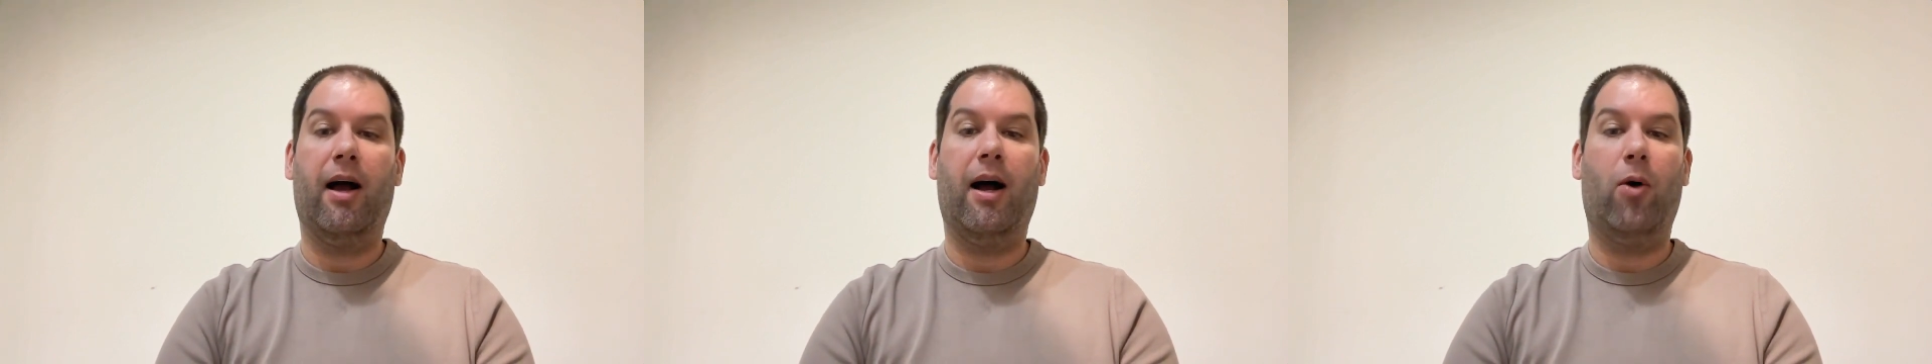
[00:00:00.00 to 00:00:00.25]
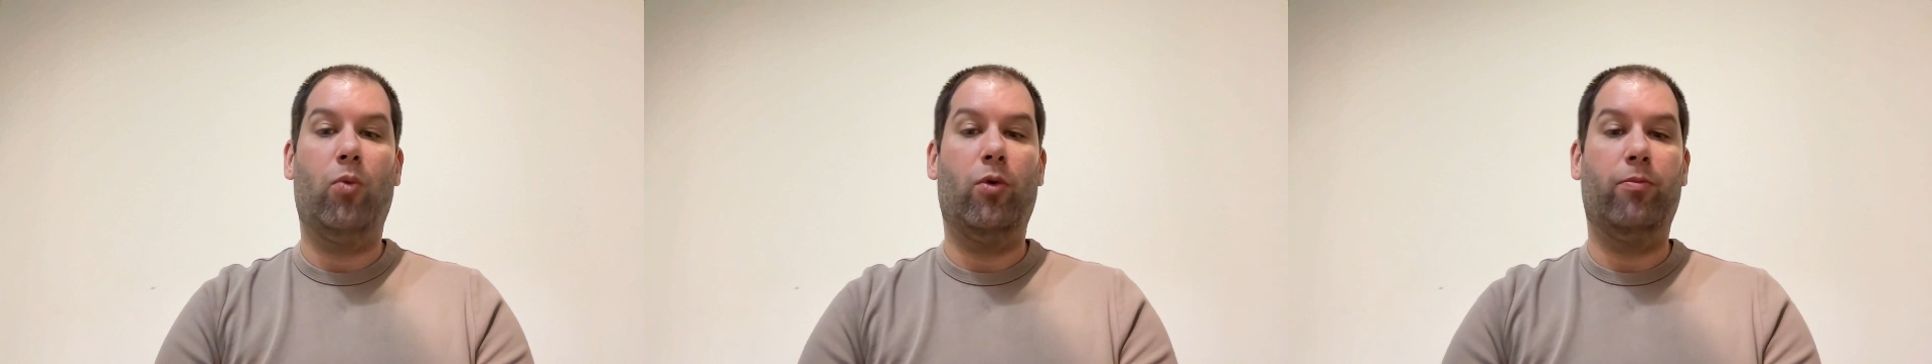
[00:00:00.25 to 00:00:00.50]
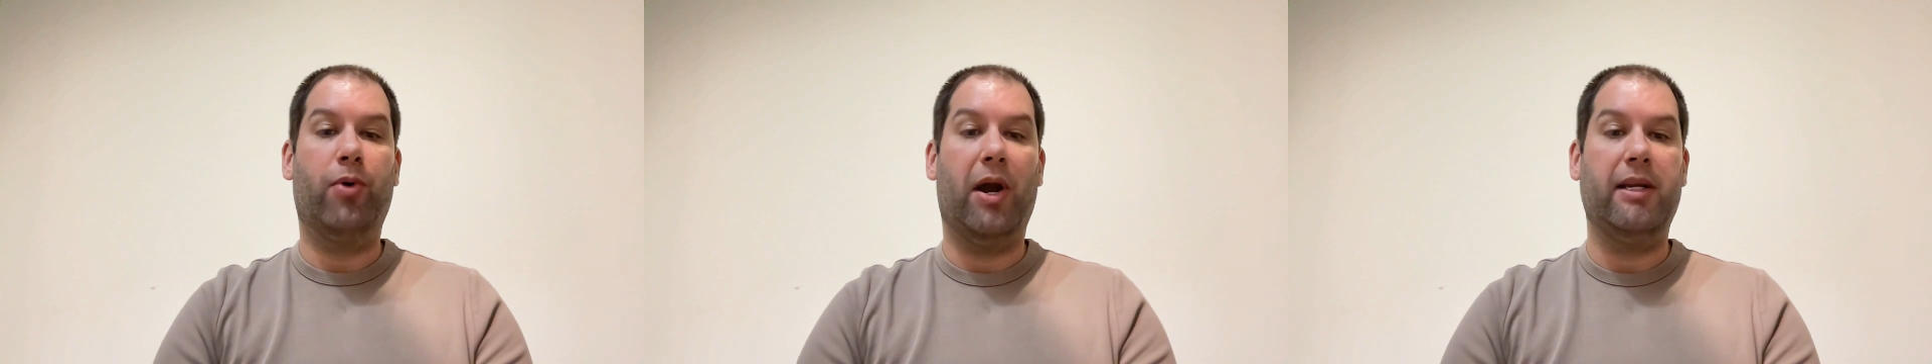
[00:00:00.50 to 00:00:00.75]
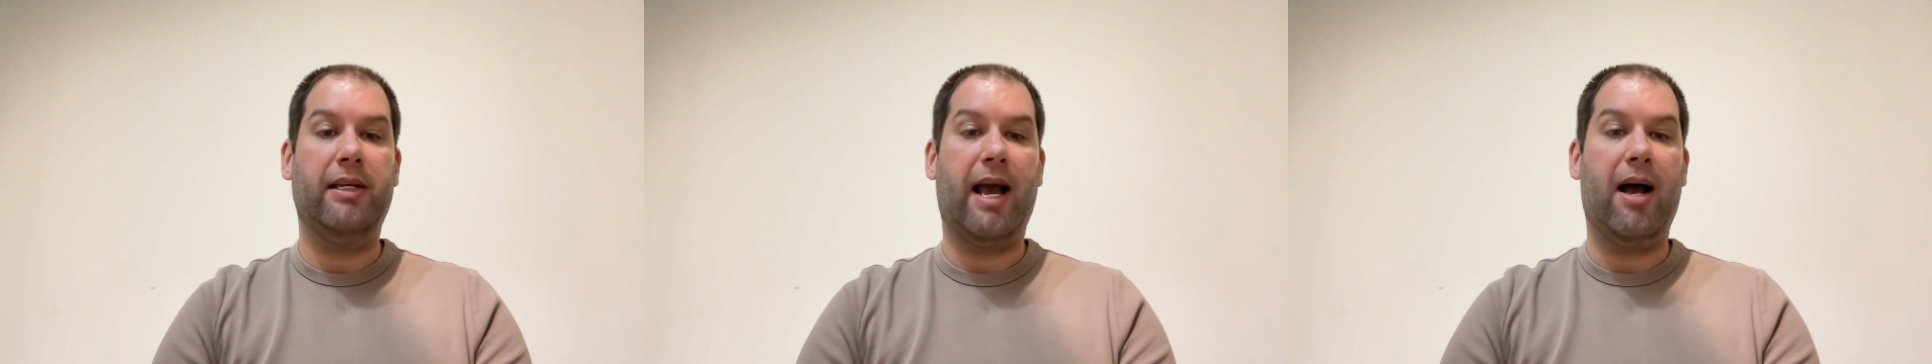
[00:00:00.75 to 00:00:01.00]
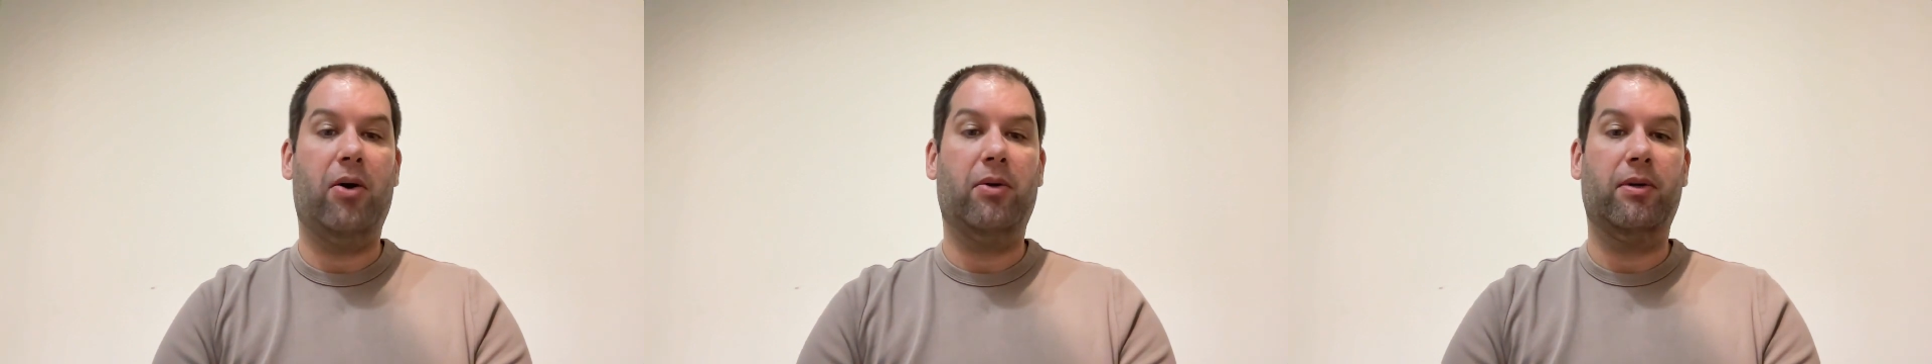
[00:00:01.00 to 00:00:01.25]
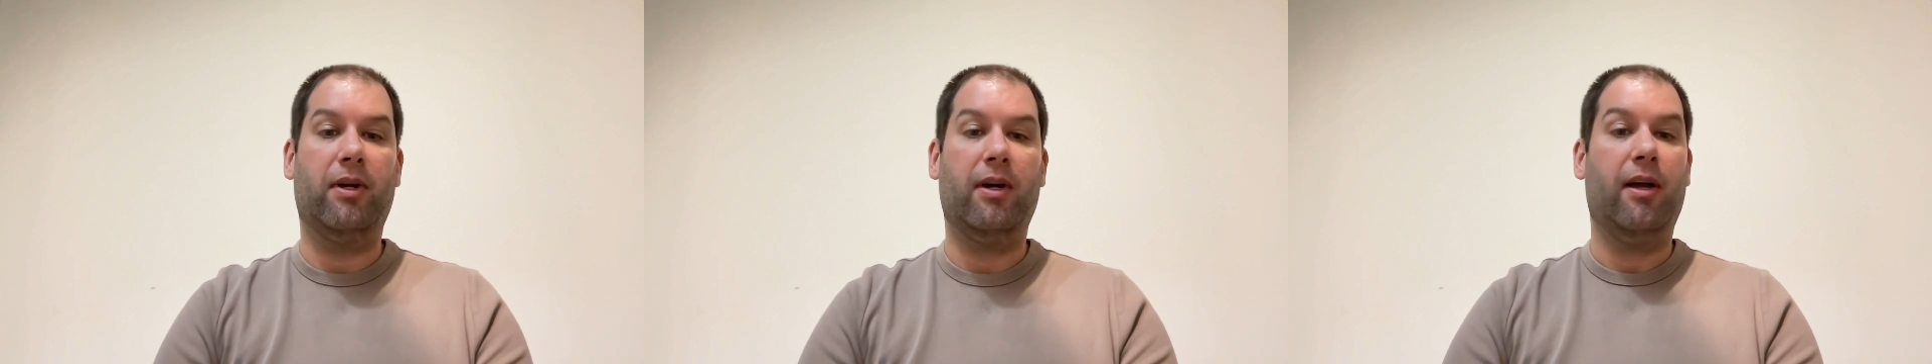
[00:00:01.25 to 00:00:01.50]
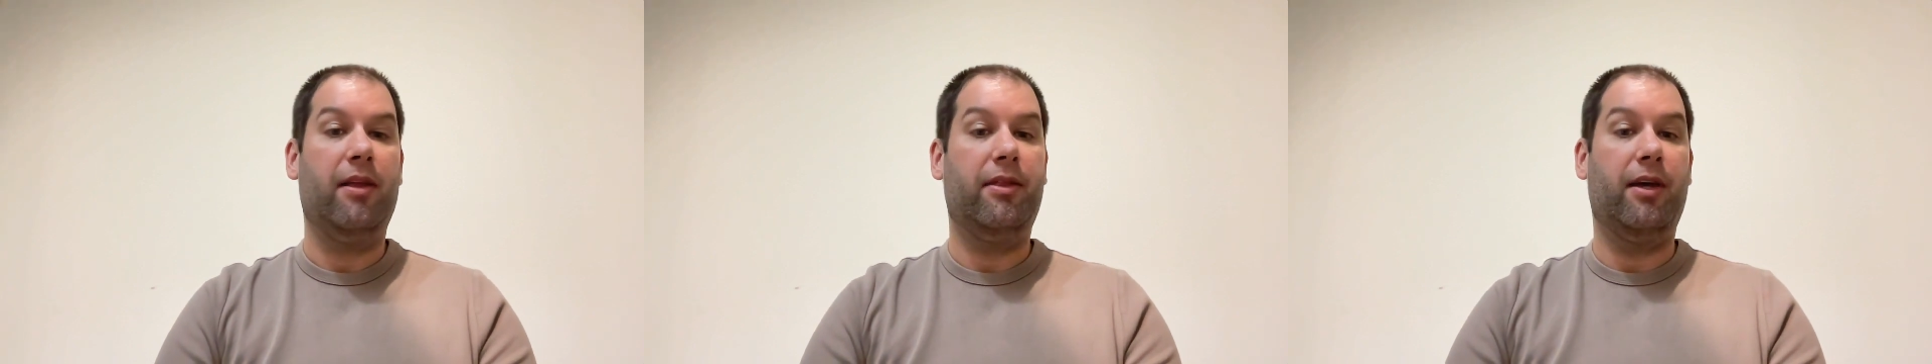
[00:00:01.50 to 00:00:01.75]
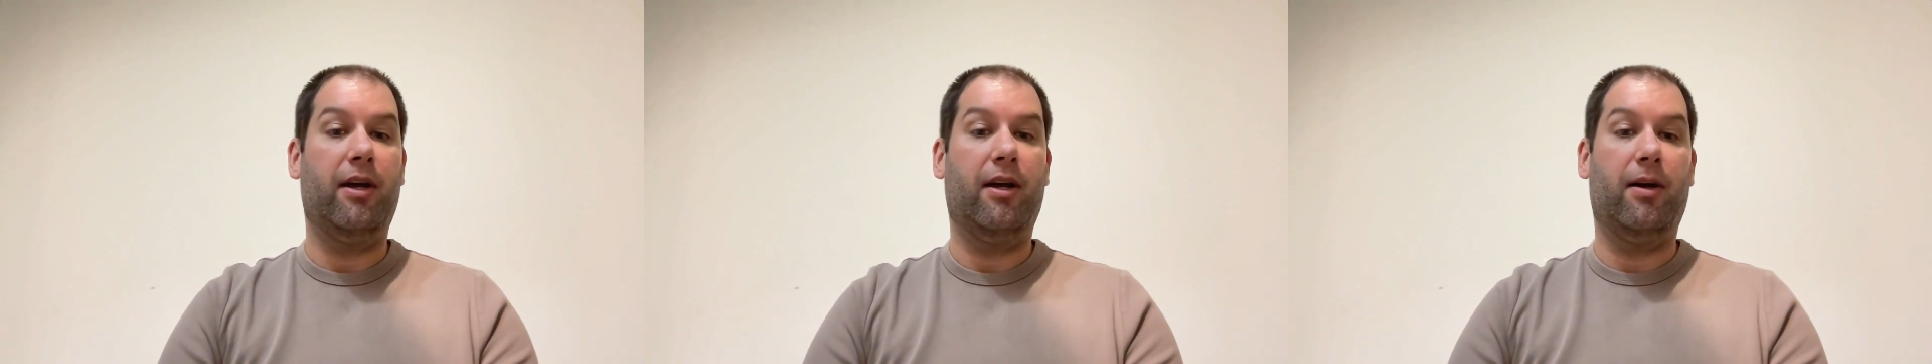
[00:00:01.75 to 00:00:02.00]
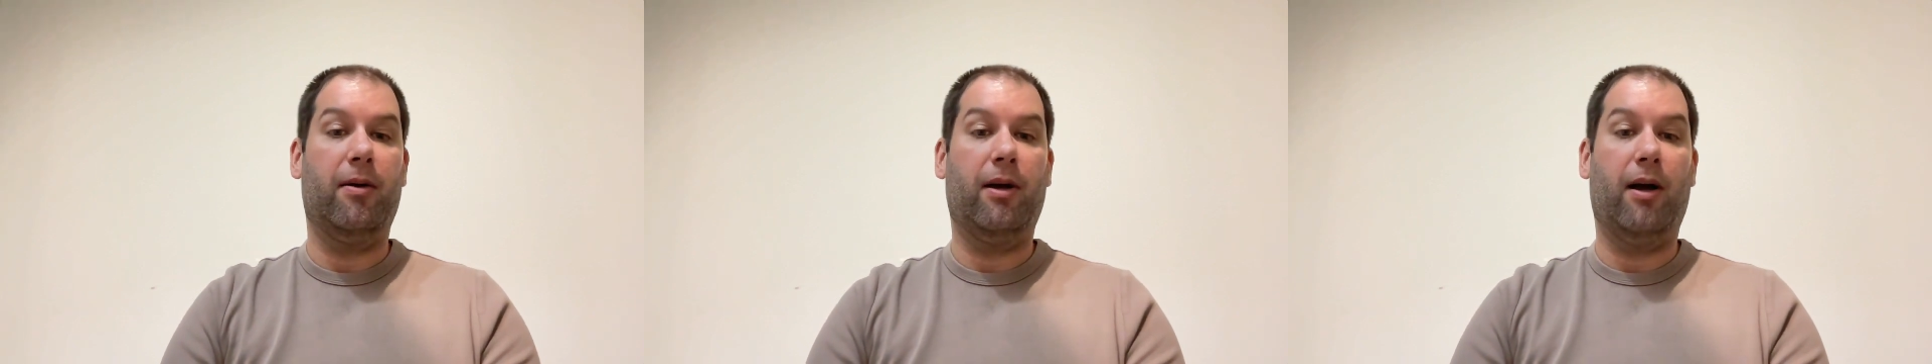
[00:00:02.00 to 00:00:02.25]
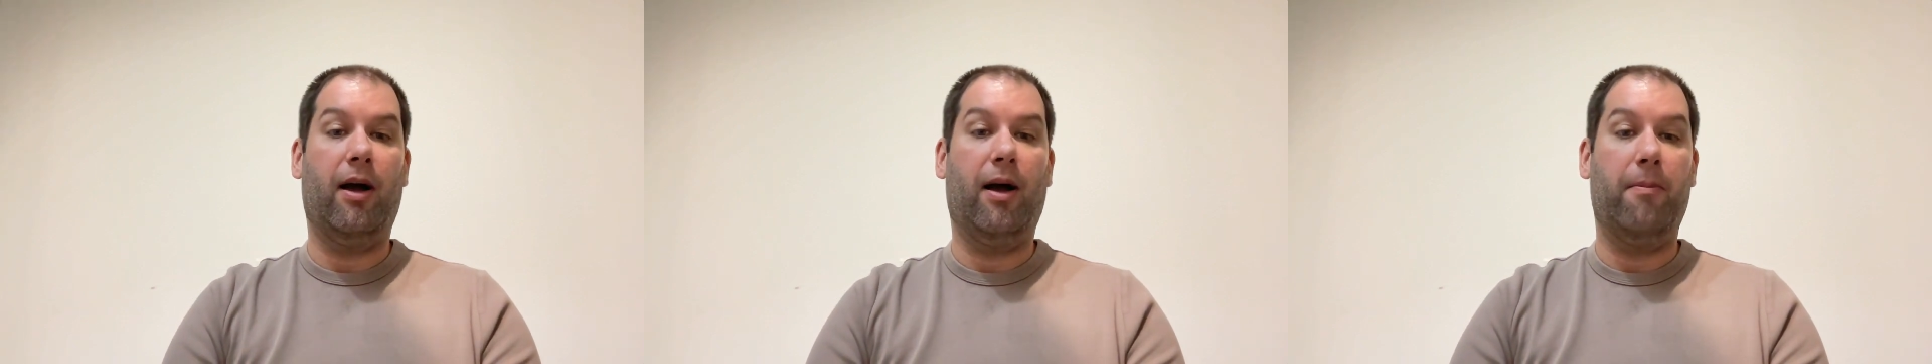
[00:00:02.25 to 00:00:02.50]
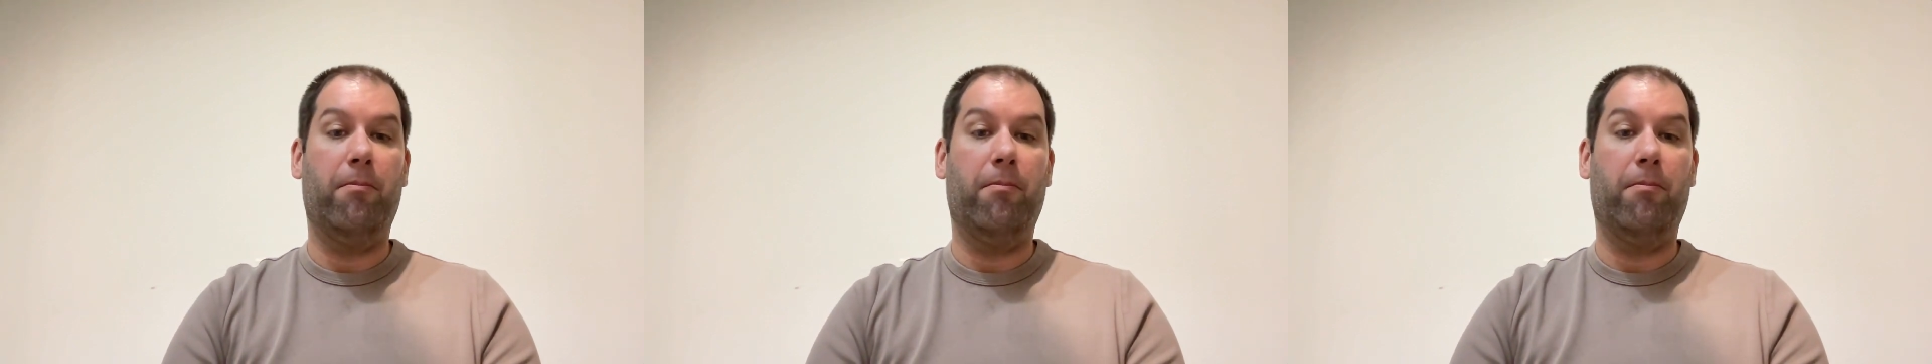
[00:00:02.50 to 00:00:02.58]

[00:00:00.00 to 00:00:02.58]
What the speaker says: We'll break down the